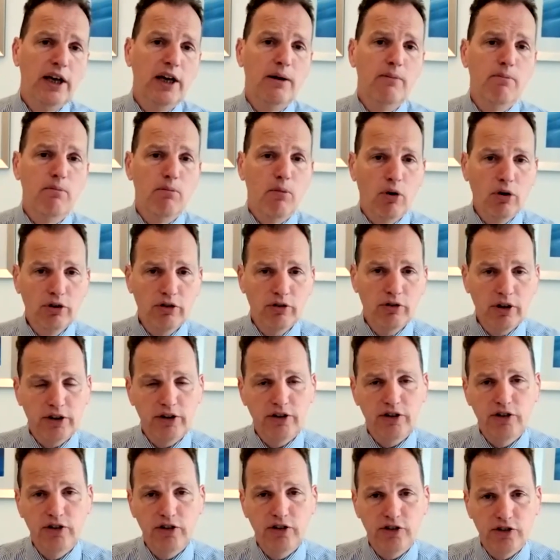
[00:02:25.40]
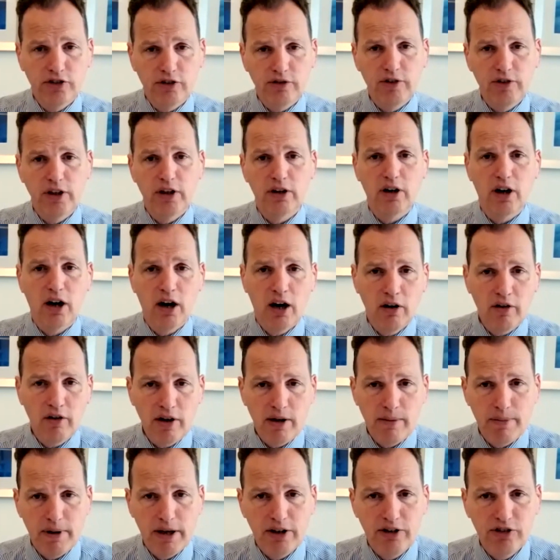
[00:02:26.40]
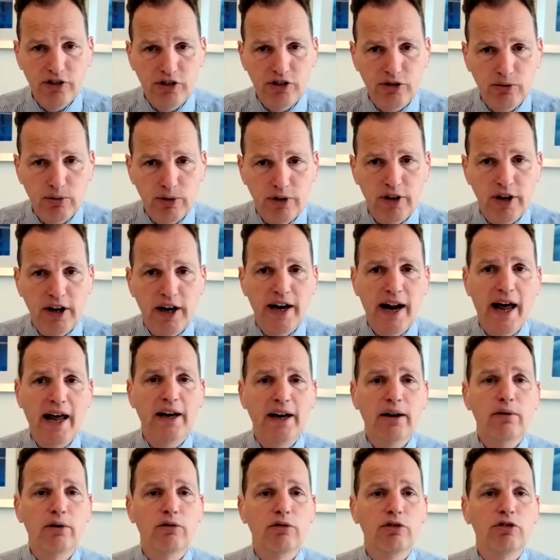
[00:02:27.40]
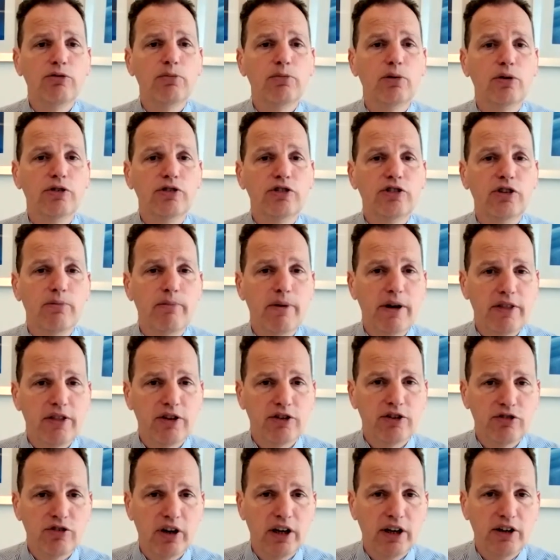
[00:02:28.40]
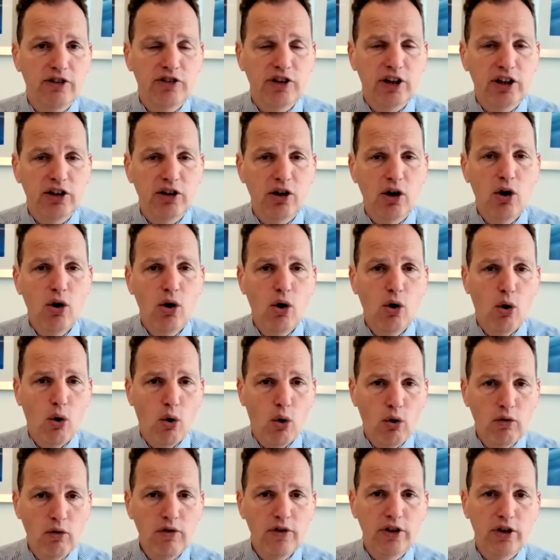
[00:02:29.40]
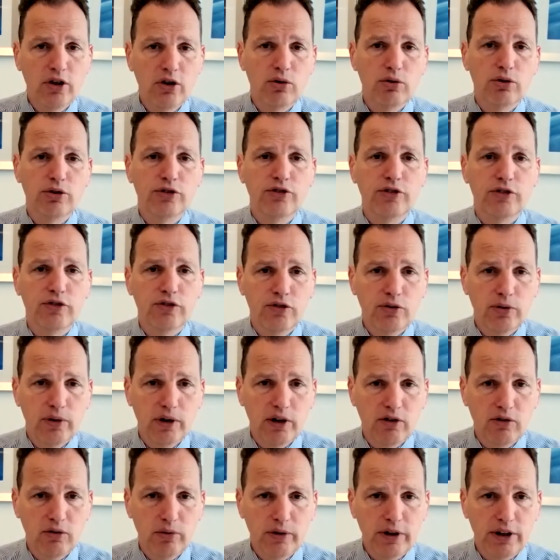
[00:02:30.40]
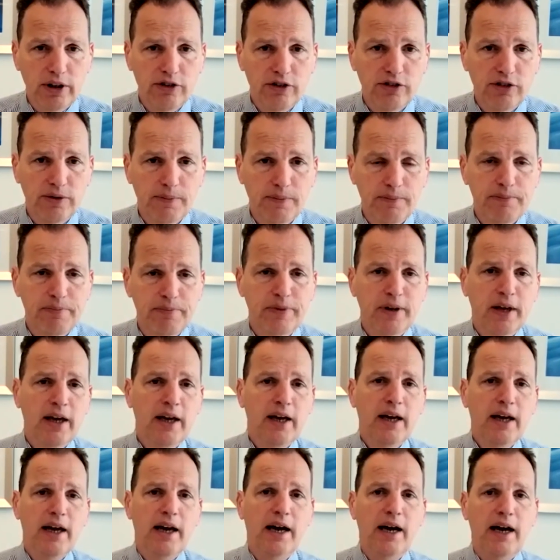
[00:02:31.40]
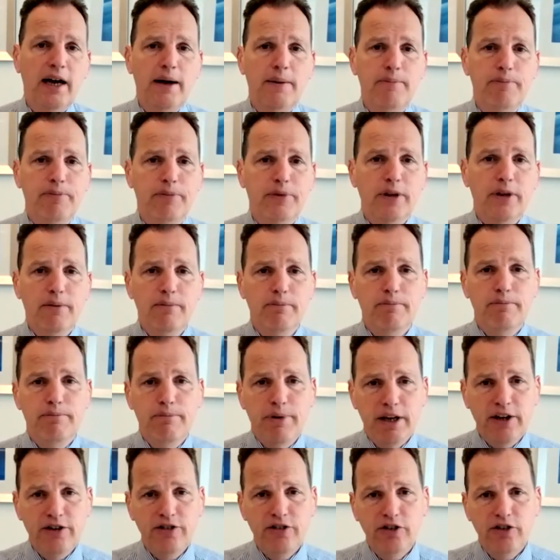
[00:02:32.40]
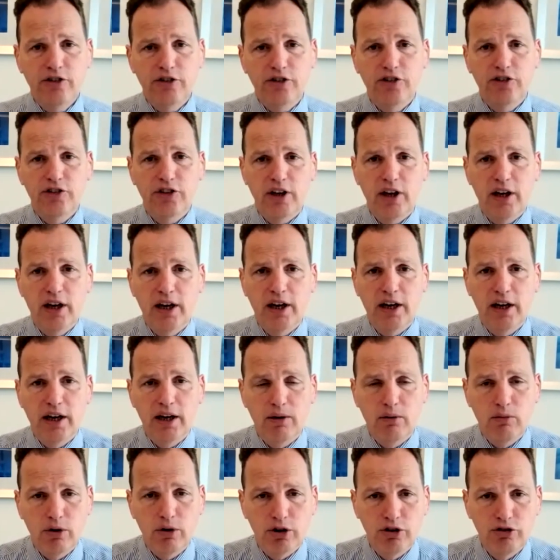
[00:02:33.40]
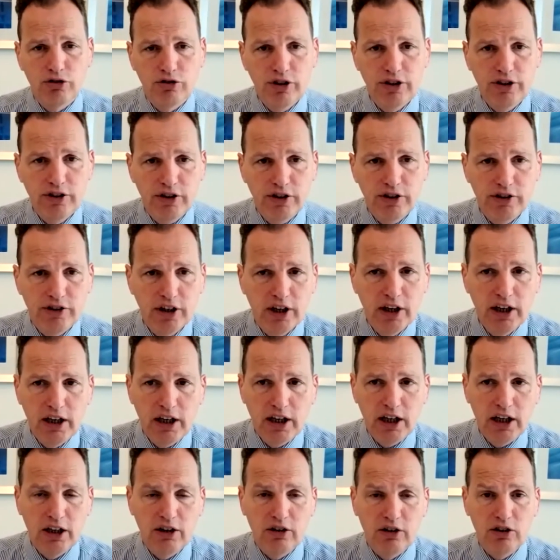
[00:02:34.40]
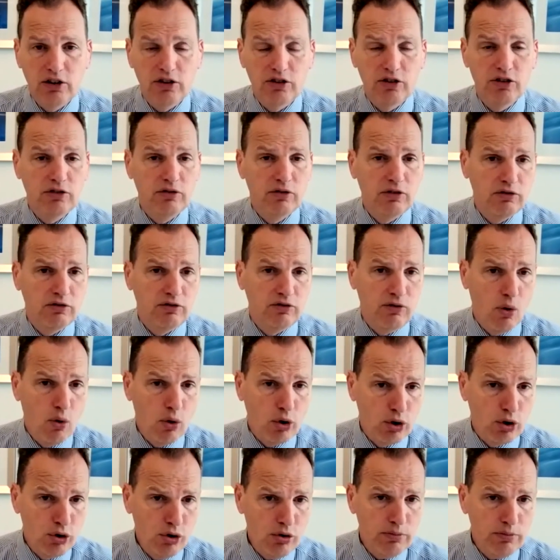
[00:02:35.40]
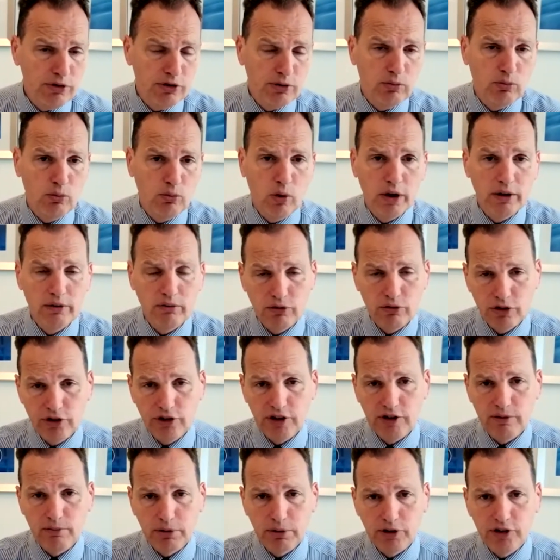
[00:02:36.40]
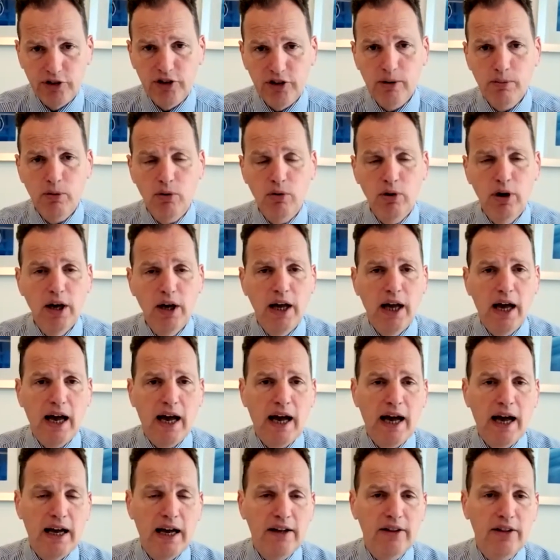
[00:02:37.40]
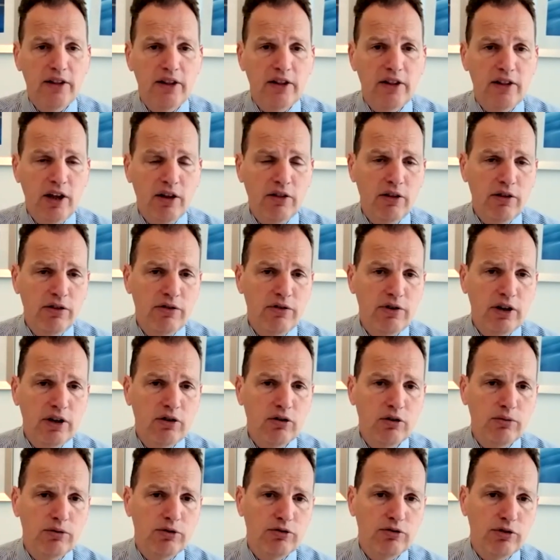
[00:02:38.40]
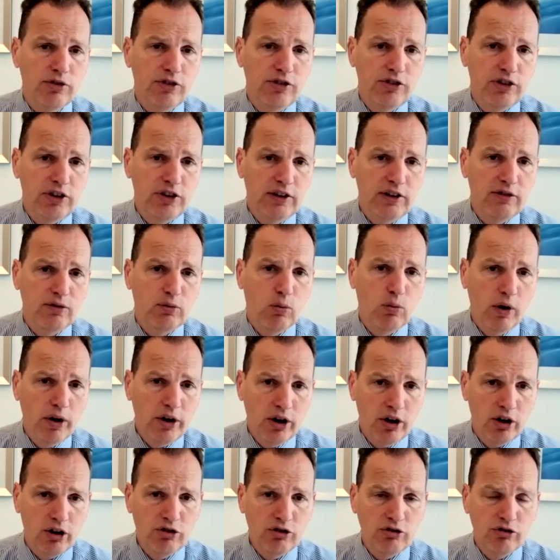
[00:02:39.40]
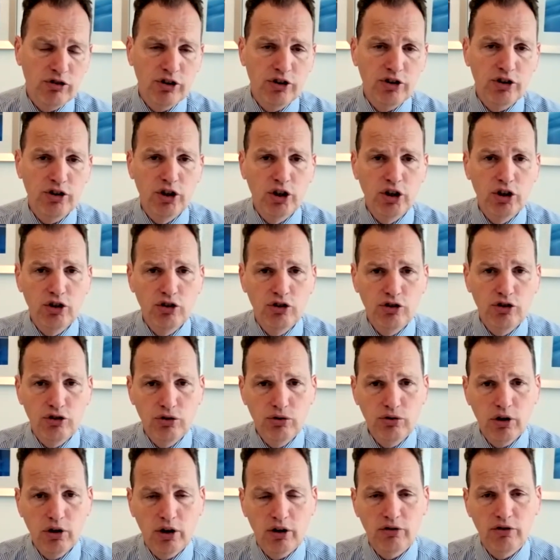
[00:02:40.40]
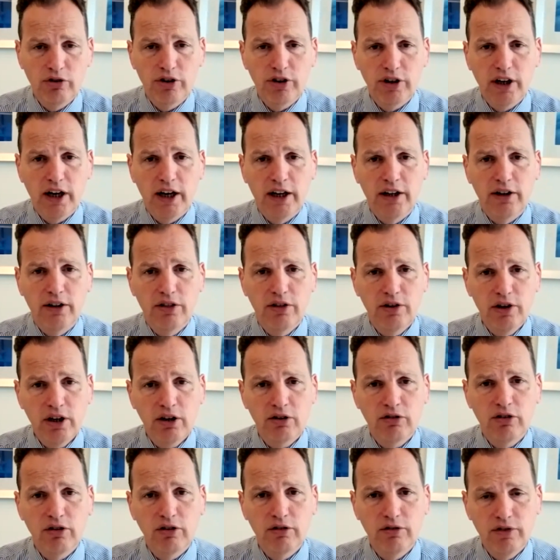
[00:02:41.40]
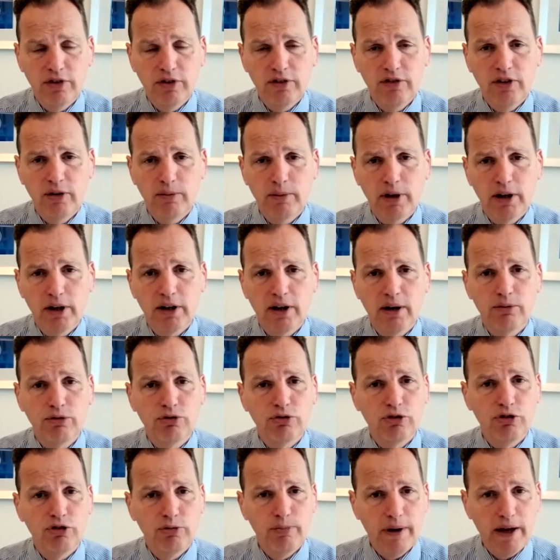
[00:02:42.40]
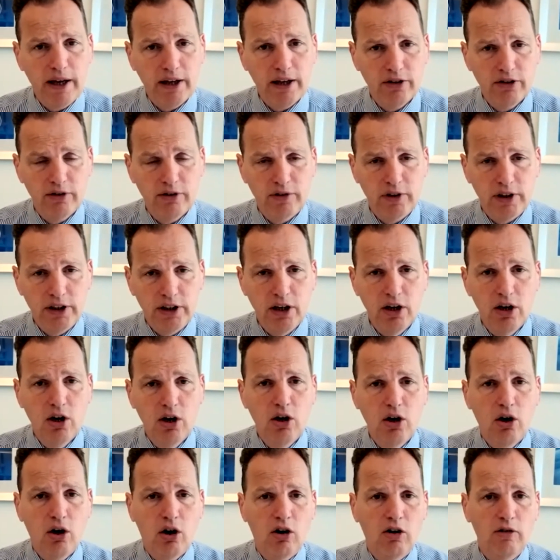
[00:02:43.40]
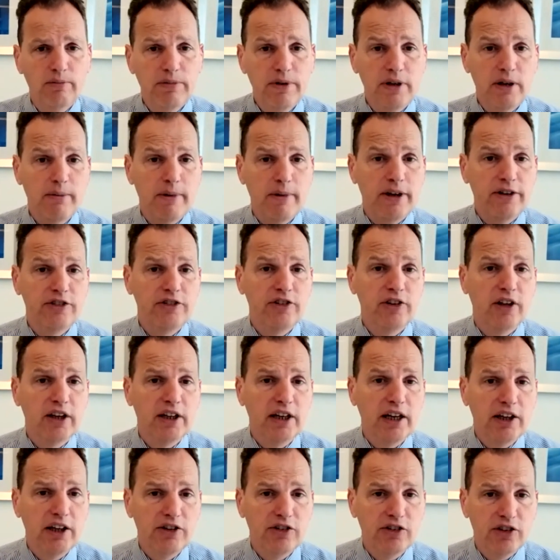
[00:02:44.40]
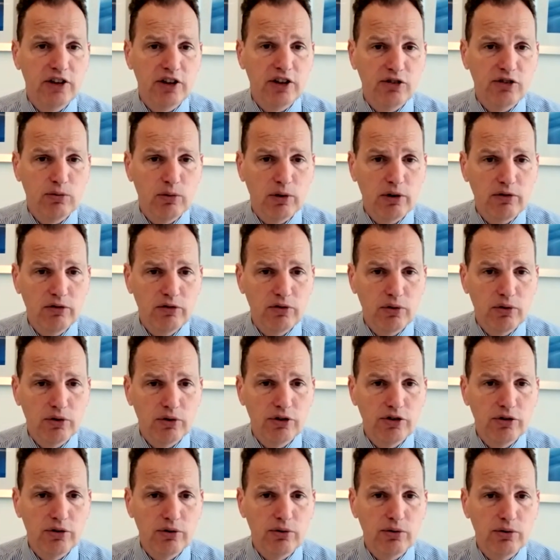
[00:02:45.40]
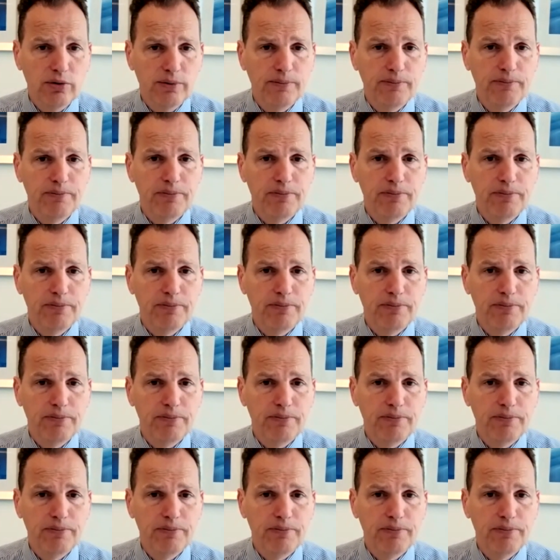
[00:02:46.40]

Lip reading: in moderate to severe RA patients with an inadequate response to methotrexate over the course of 12 weeks. Patients were treated in 4 groups. One received placebo, and the other 3 groups received 100, 200, and 350 milligrams respectively of BMS 986142.